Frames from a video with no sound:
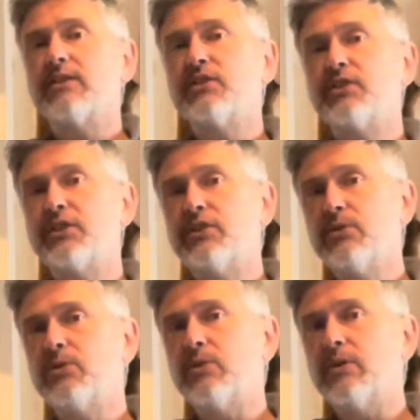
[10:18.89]
should
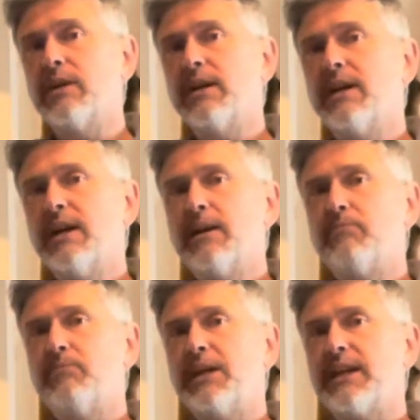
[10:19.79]
do,
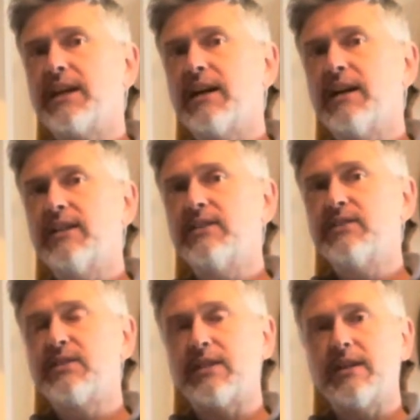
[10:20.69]

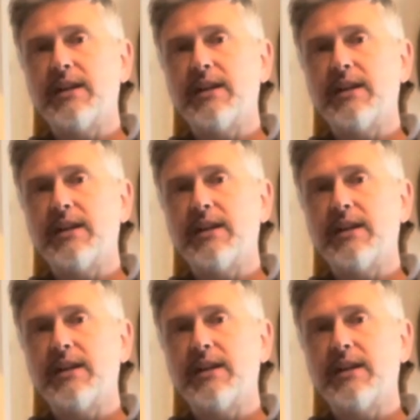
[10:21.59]
because